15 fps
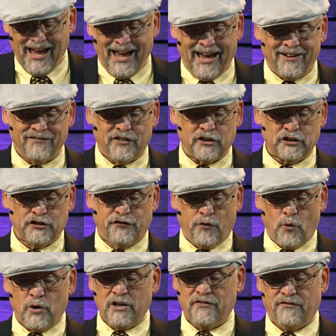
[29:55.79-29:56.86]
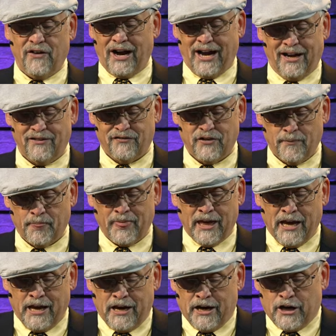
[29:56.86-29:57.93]
and verse 45.
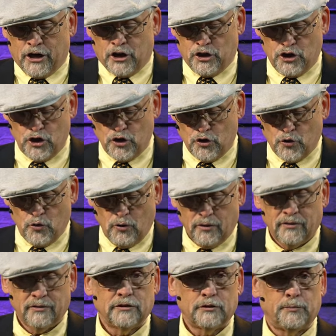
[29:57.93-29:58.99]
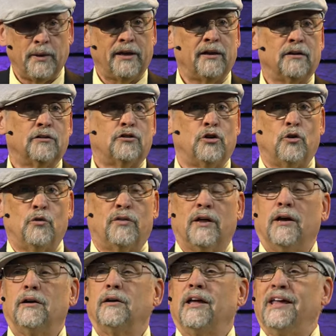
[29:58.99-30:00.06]
You, speaking to
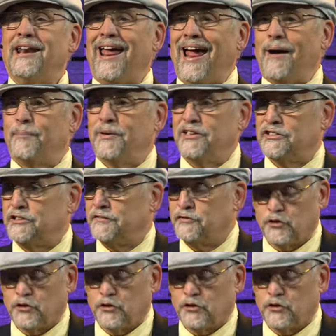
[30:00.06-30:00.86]
the inhabitants of